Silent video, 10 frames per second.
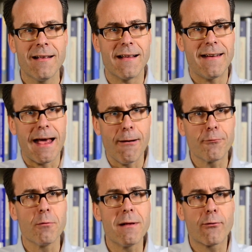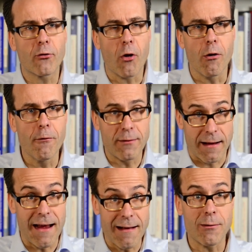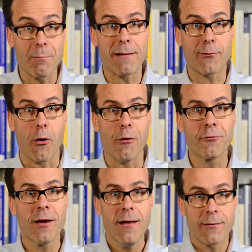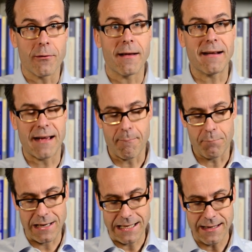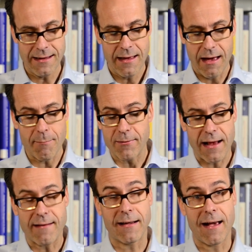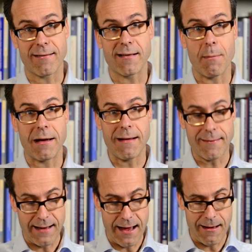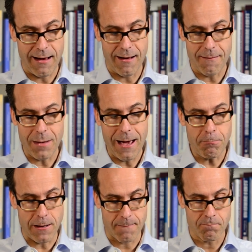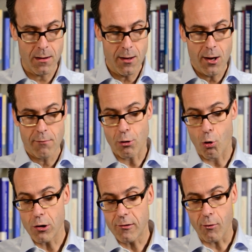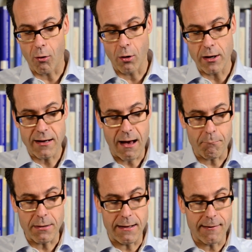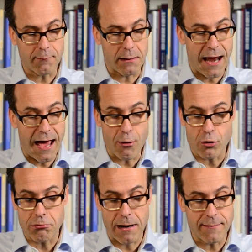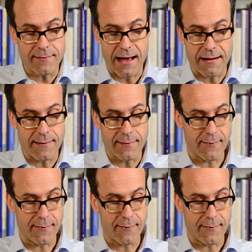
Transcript: that has to be solved so that a company, that a customer gets happy. We also, in companies, rely on trend studies